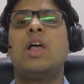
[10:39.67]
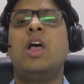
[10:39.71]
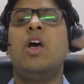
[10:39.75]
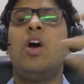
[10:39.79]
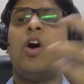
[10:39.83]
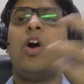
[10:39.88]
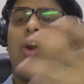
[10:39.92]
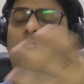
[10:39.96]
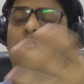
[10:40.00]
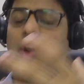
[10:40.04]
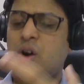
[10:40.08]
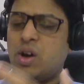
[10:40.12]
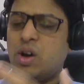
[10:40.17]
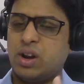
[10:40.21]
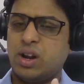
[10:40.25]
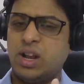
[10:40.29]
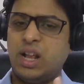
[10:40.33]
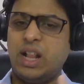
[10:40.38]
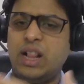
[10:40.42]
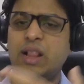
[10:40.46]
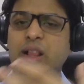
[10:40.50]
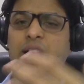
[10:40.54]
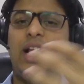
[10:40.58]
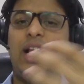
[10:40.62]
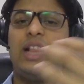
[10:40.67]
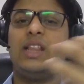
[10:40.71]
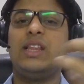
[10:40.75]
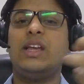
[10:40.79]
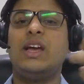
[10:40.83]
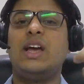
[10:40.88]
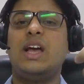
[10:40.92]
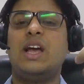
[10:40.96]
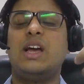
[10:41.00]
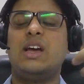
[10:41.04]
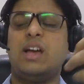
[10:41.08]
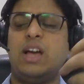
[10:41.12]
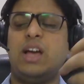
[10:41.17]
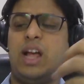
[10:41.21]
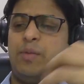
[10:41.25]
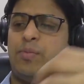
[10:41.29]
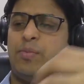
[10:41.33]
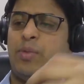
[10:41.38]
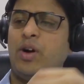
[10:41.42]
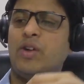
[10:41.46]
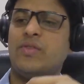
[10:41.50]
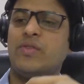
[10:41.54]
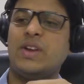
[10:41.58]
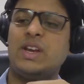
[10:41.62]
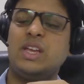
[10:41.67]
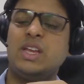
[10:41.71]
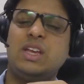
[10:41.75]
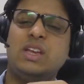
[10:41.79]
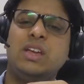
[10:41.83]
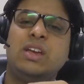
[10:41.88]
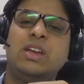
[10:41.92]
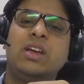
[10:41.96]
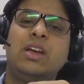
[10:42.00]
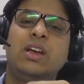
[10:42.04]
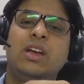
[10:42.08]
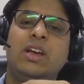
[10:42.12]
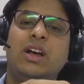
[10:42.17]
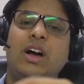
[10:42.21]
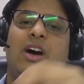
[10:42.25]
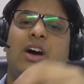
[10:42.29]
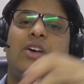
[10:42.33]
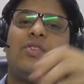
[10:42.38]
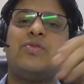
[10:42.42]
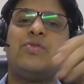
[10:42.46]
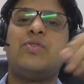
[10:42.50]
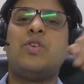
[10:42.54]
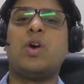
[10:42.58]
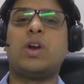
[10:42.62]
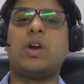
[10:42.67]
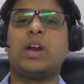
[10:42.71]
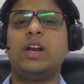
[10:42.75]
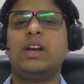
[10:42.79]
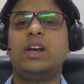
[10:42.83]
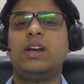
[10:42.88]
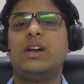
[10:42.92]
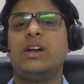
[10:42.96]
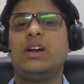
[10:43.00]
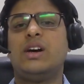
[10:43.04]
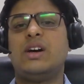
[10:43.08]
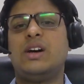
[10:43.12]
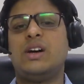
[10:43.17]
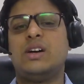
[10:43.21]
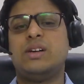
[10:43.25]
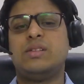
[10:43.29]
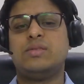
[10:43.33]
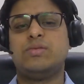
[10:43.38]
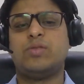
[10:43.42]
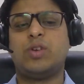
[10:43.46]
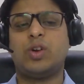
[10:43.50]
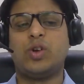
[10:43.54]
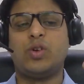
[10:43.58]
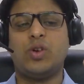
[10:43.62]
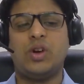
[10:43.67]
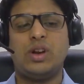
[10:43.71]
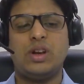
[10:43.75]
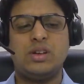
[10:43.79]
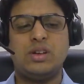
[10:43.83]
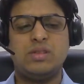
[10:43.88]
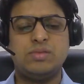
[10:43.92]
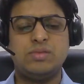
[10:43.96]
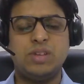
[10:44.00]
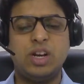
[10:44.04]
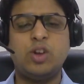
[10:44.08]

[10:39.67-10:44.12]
or help of any foreign, what do you call,